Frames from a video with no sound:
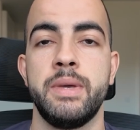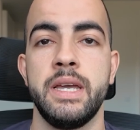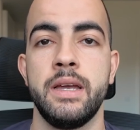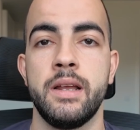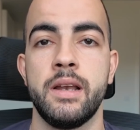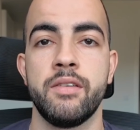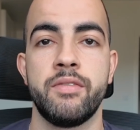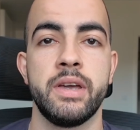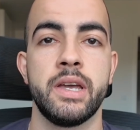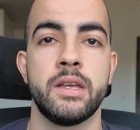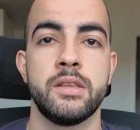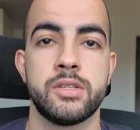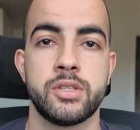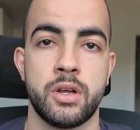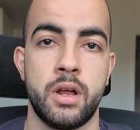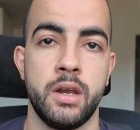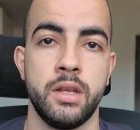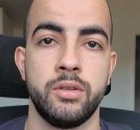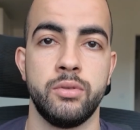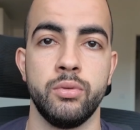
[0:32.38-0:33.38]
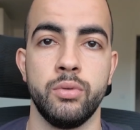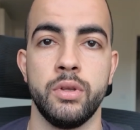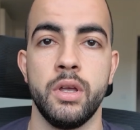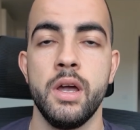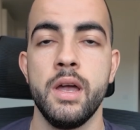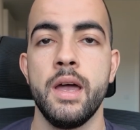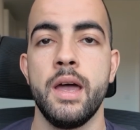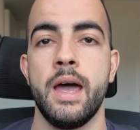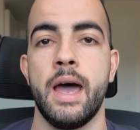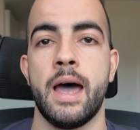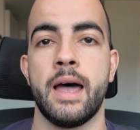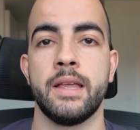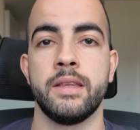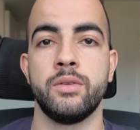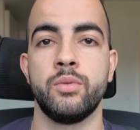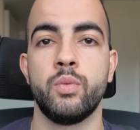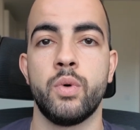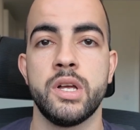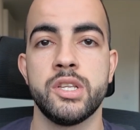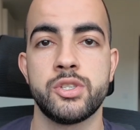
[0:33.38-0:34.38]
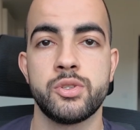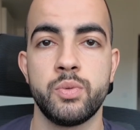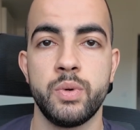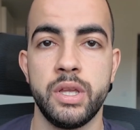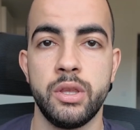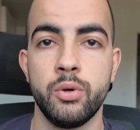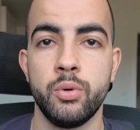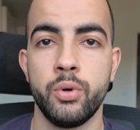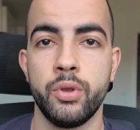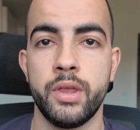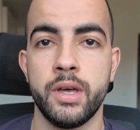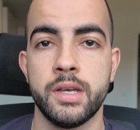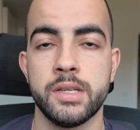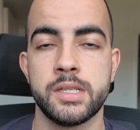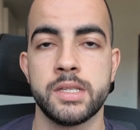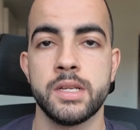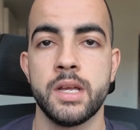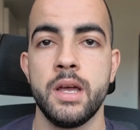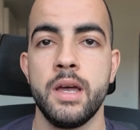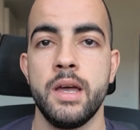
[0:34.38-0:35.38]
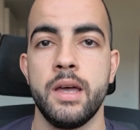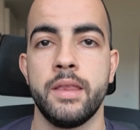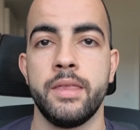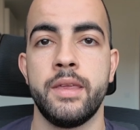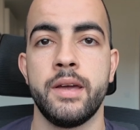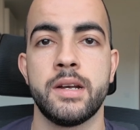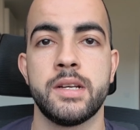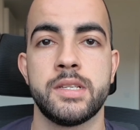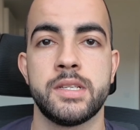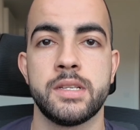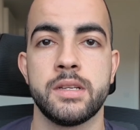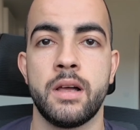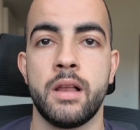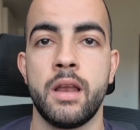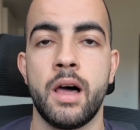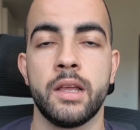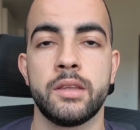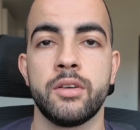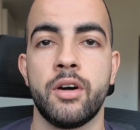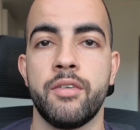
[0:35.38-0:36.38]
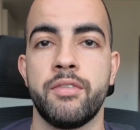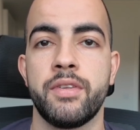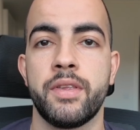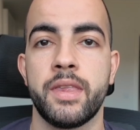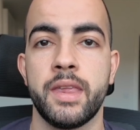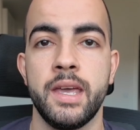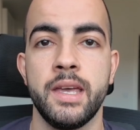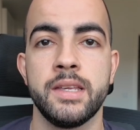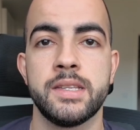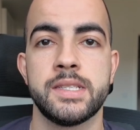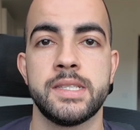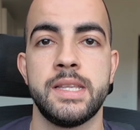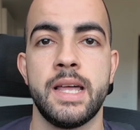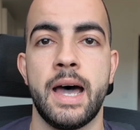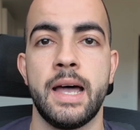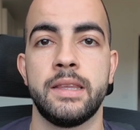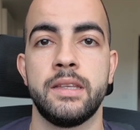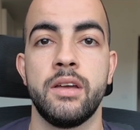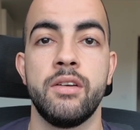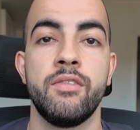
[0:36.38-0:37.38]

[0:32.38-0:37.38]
be living in solitude. And once we do this, there's a lot of things that